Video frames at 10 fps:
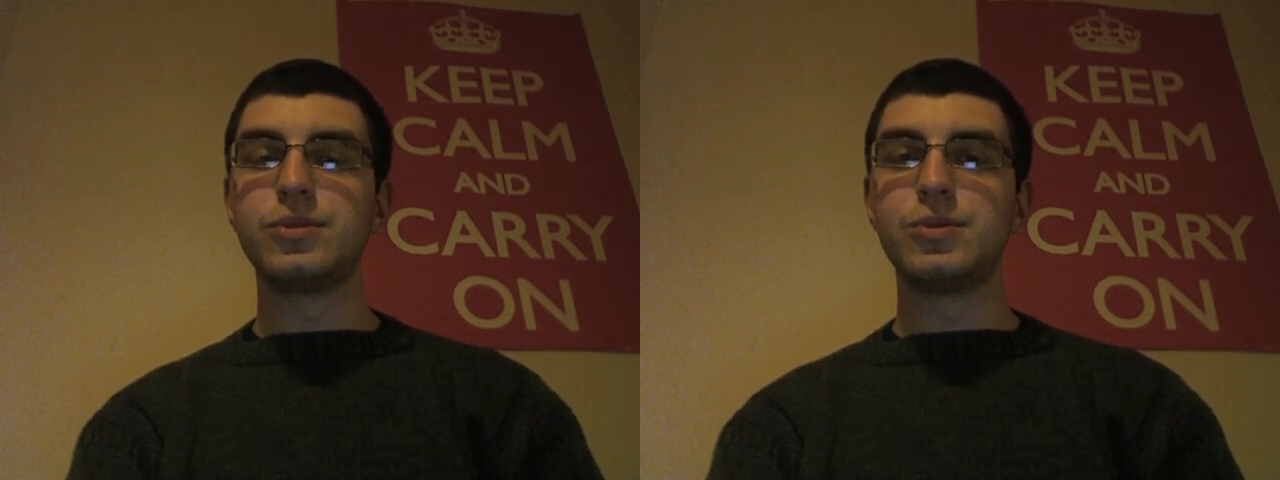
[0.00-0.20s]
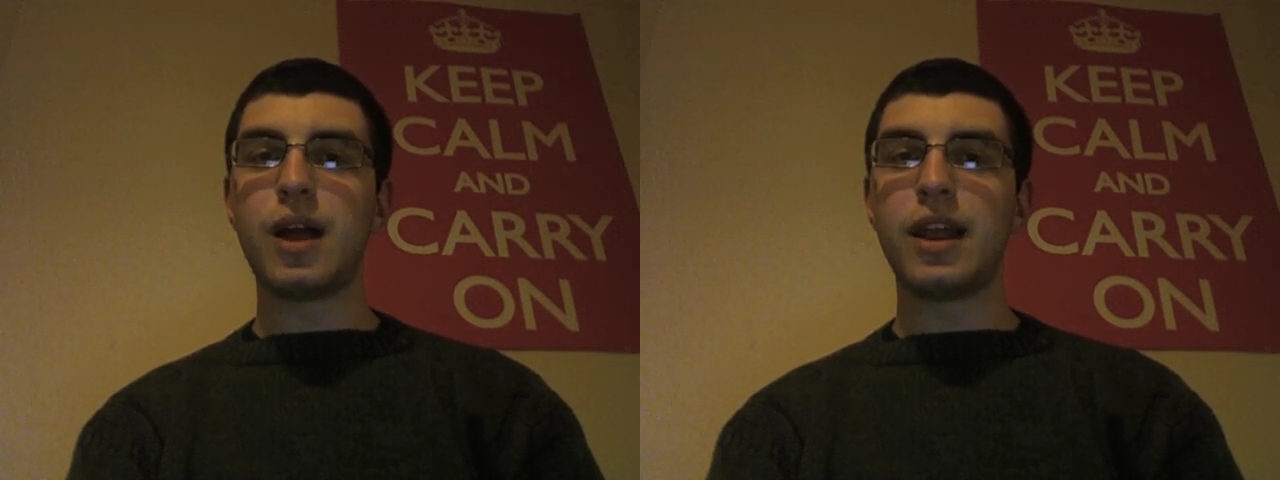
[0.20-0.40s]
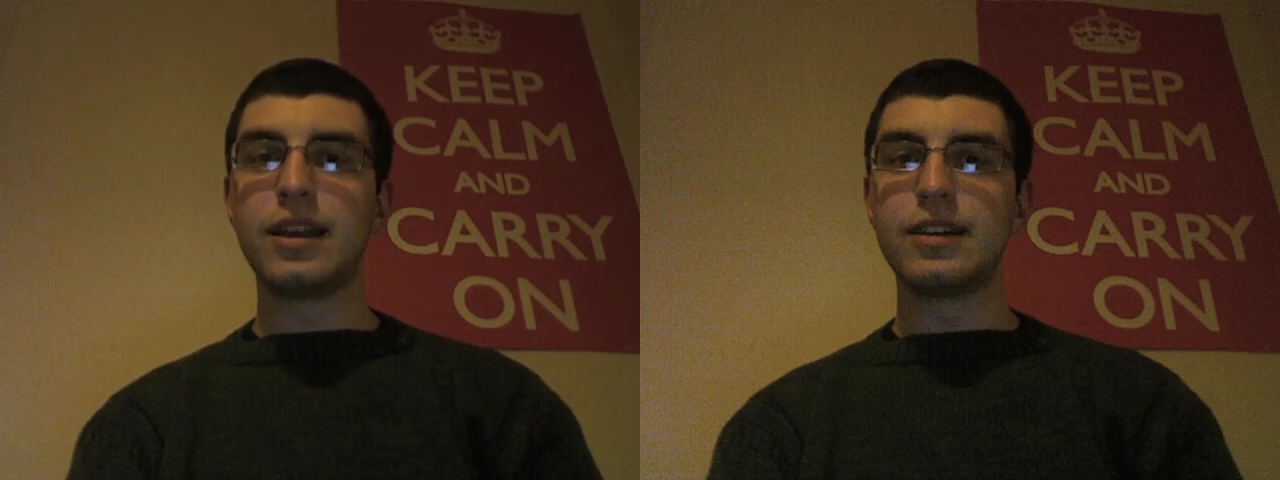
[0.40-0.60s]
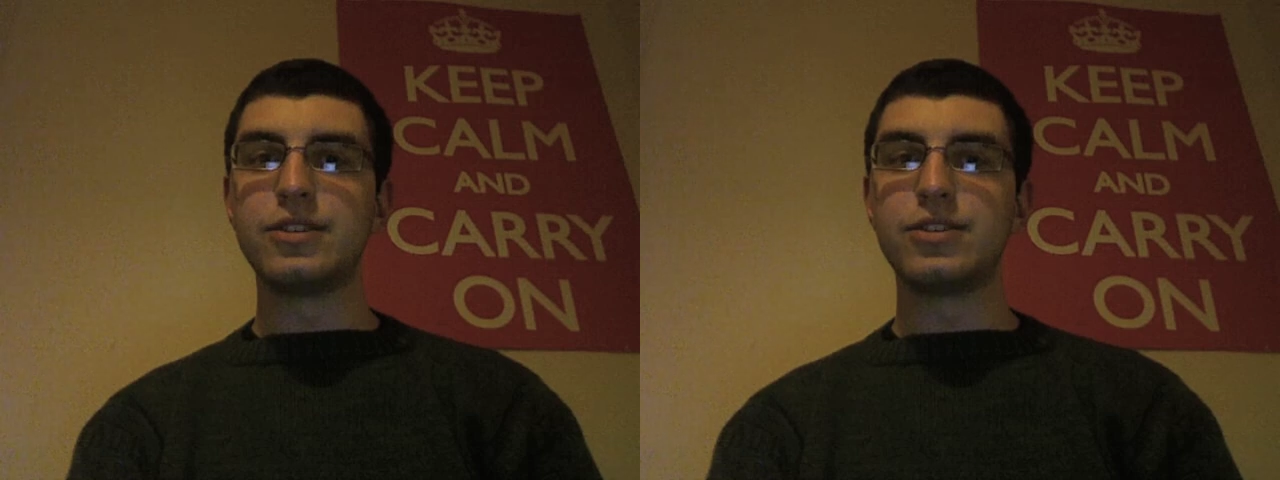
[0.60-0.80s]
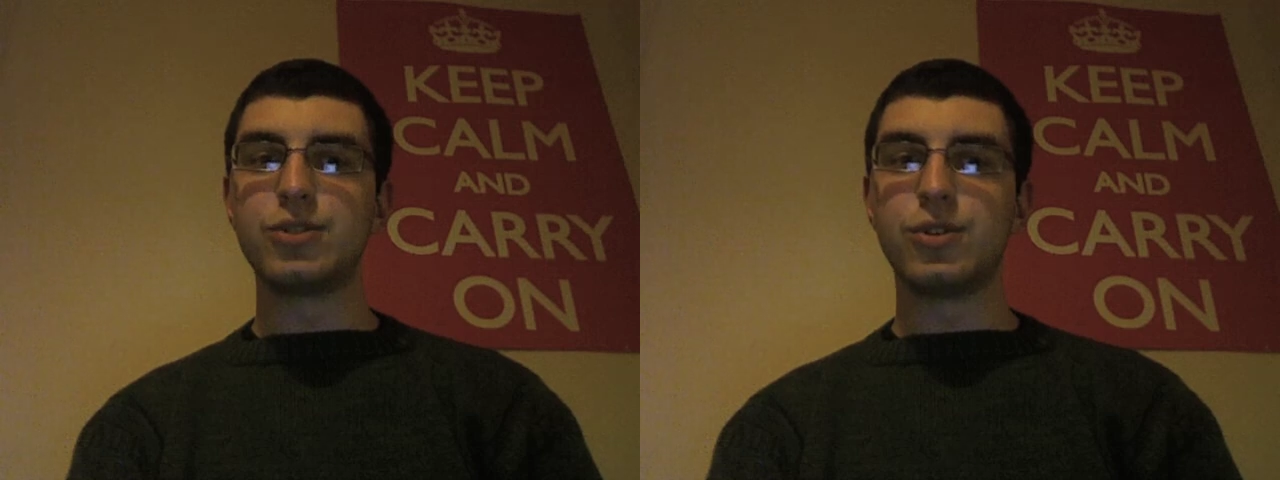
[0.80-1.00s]
while
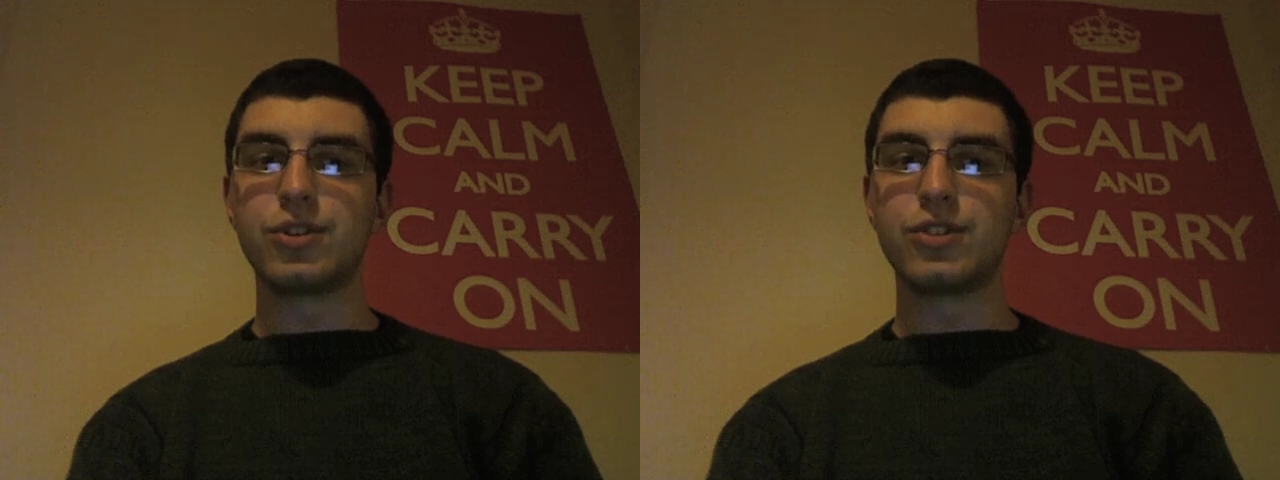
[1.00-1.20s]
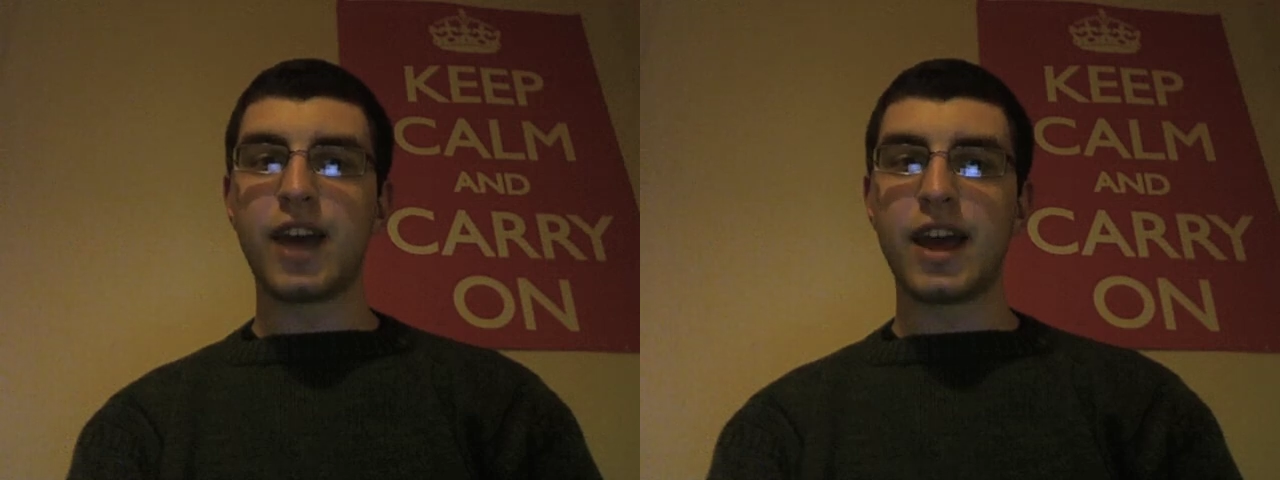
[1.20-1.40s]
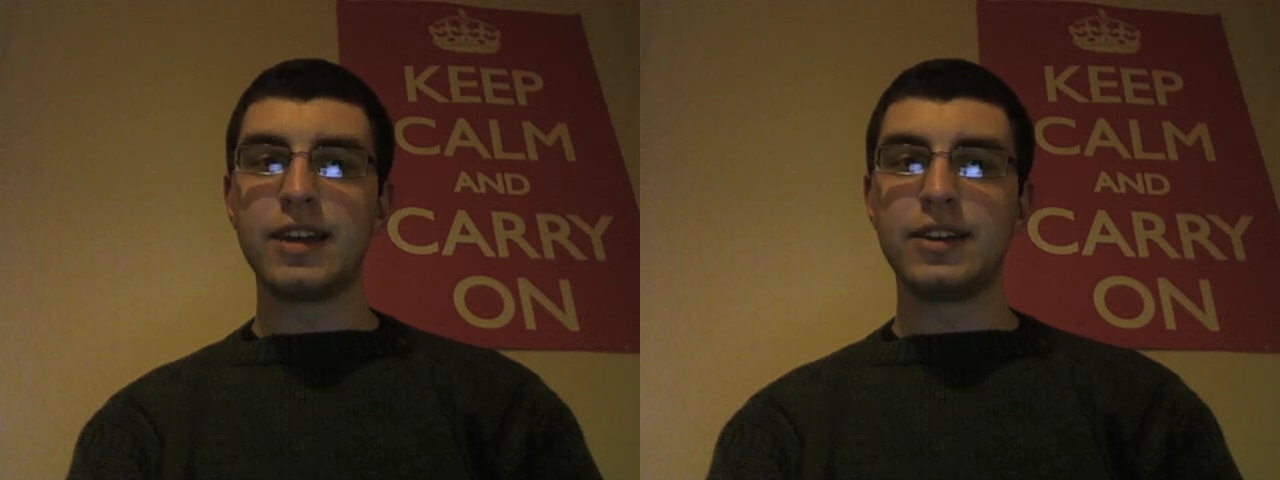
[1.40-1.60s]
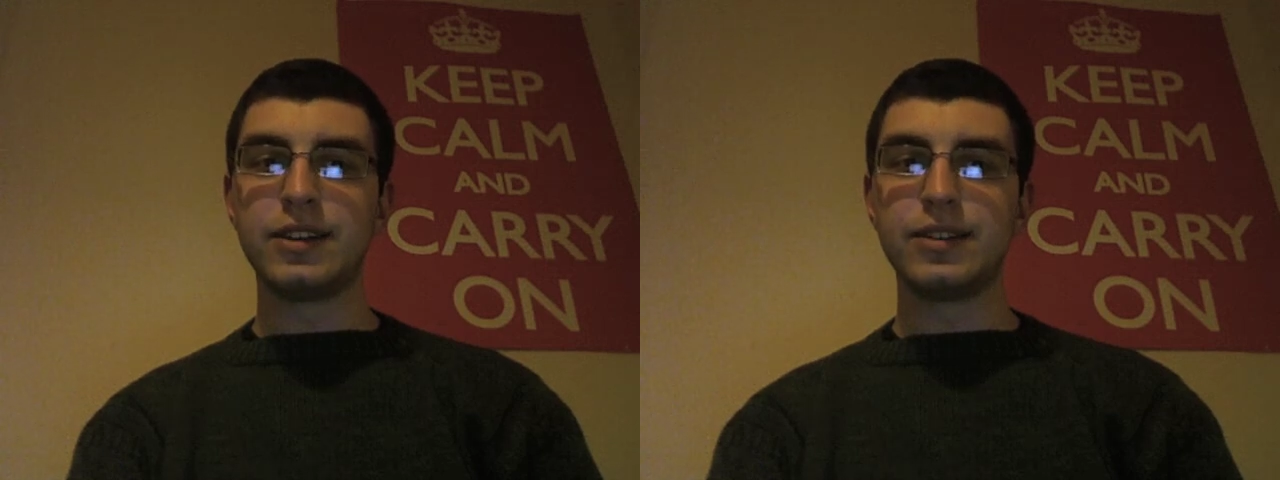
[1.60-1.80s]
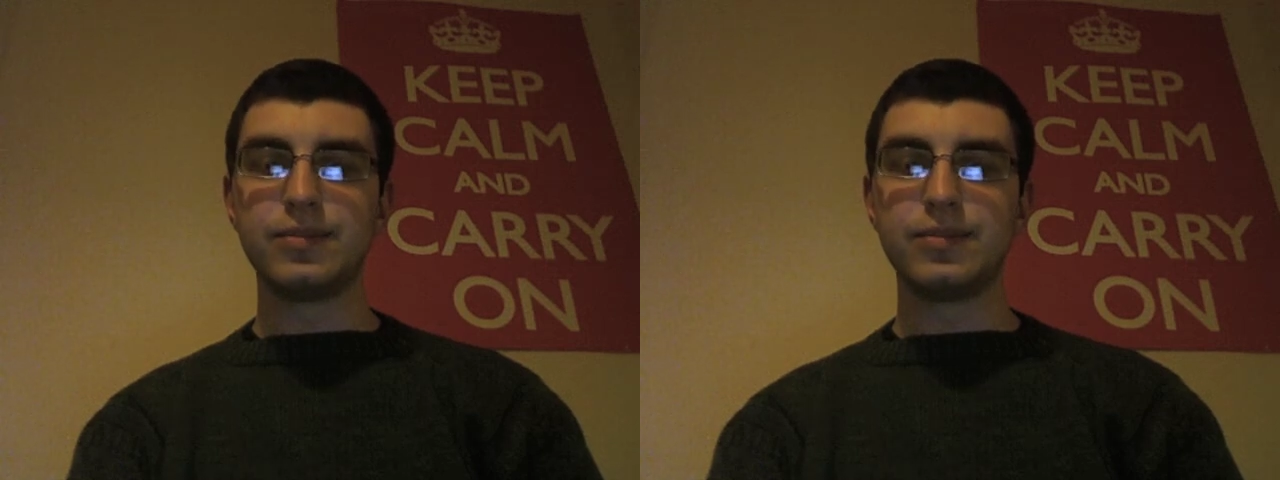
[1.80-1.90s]
England talked of ale.